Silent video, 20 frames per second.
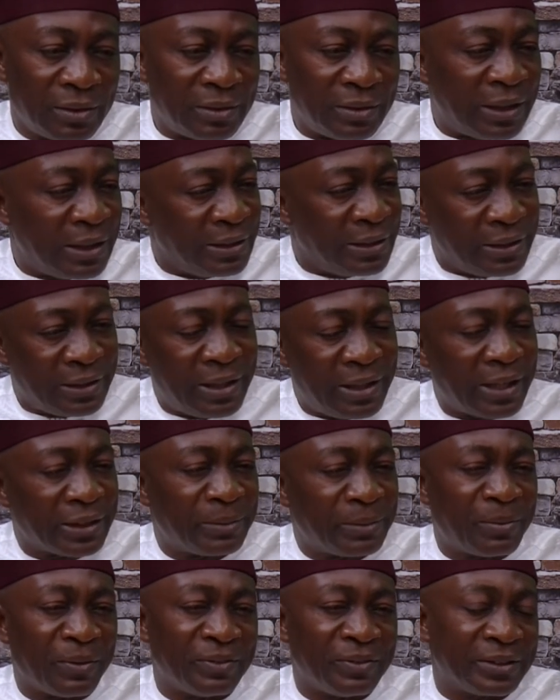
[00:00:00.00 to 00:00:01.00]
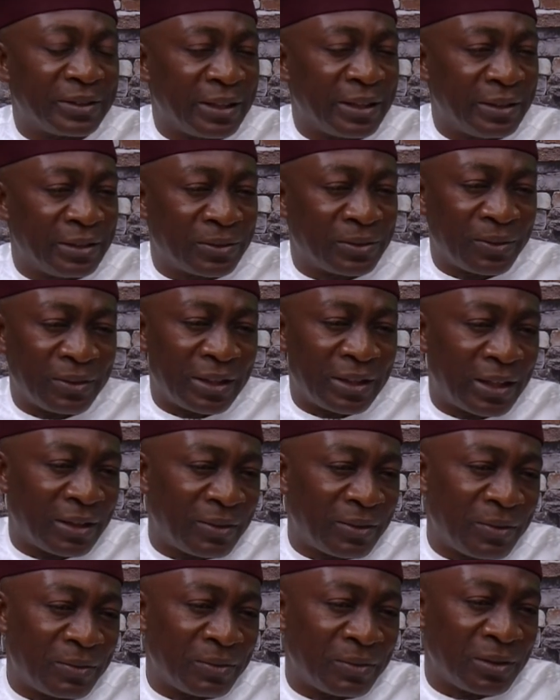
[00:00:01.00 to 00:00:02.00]
then the leadership of the Senate under
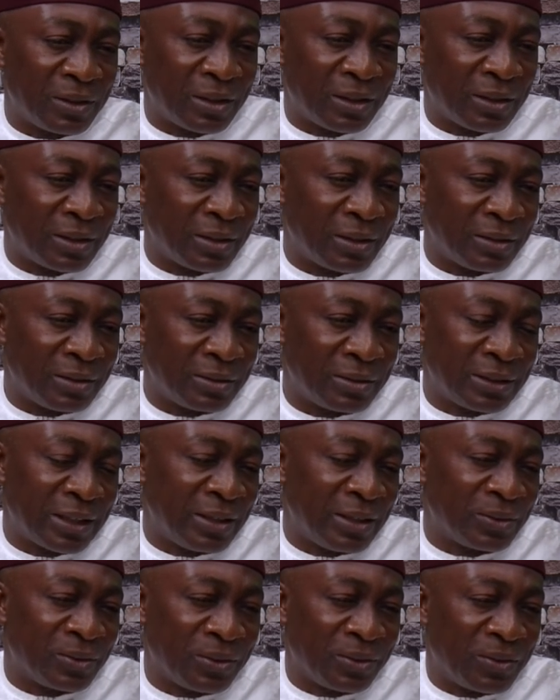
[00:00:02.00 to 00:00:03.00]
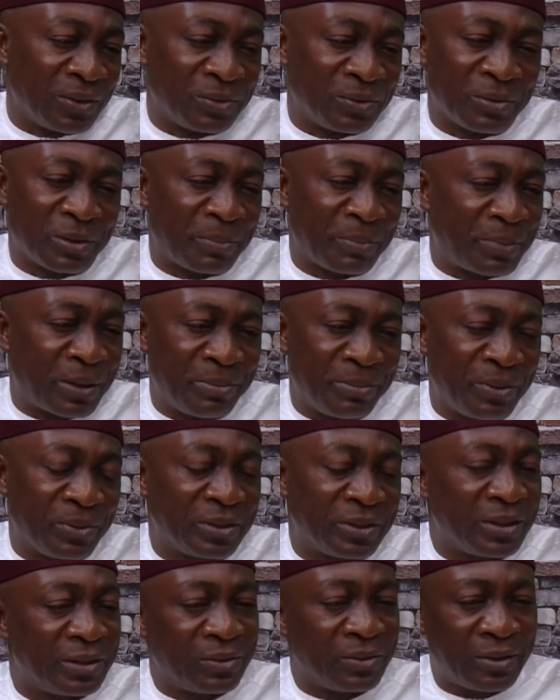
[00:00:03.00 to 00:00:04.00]
uh, Senator Godswill Akpabio
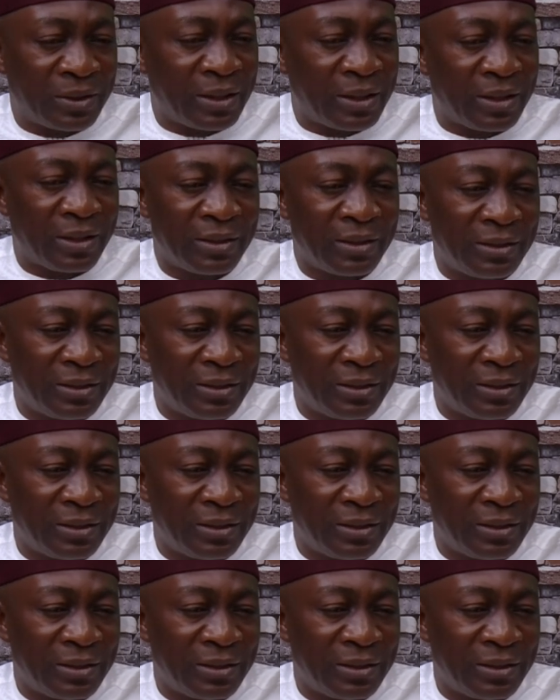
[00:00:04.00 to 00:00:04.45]
said, okay,